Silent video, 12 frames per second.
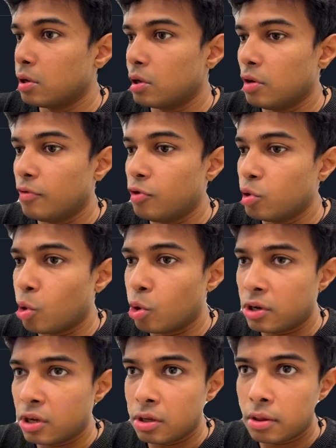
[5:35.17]
if you
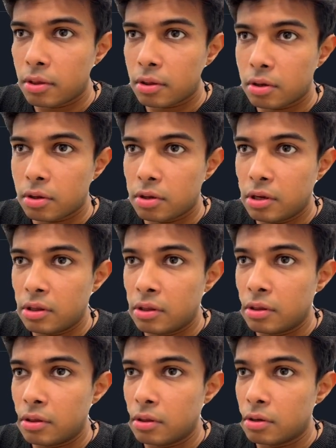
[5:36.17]
notice
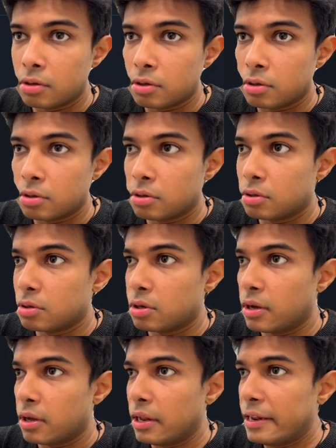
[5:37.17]
in the
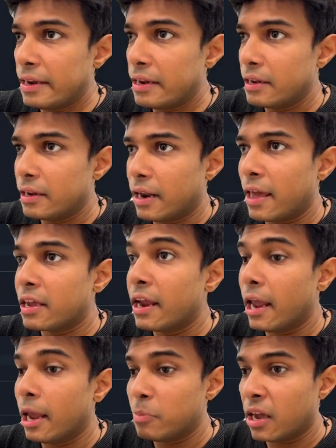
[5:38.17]
like
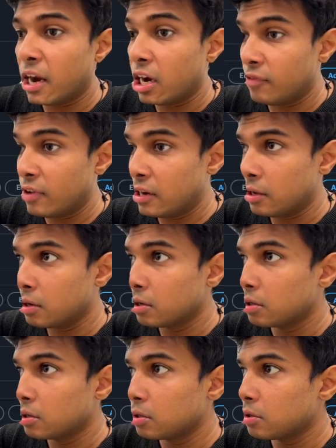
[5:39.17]
the API gateway link,
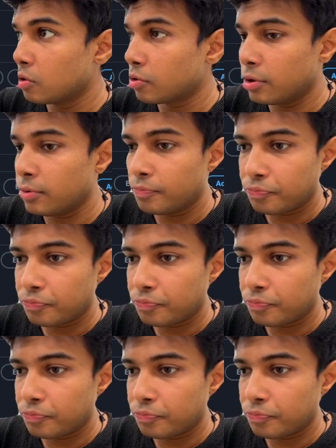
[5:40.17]
okay,